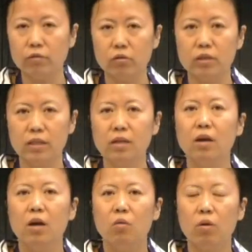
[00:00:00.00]
13
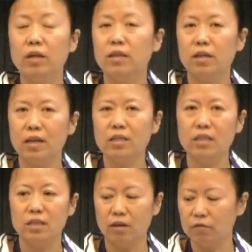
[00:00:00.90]
wonton. That's
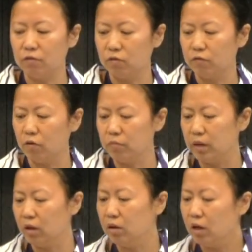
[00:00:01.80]
enough for a full
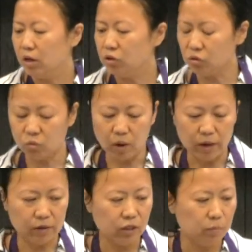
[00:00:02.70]
meal. So the
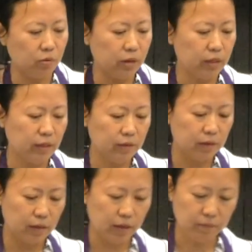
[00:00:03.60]
water is boiling,
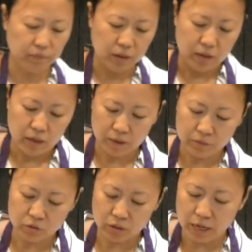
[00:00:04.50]
okay? I'm
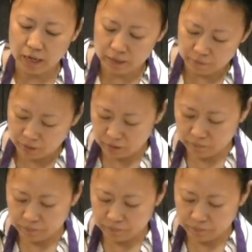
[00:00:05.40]
just gonna add them in.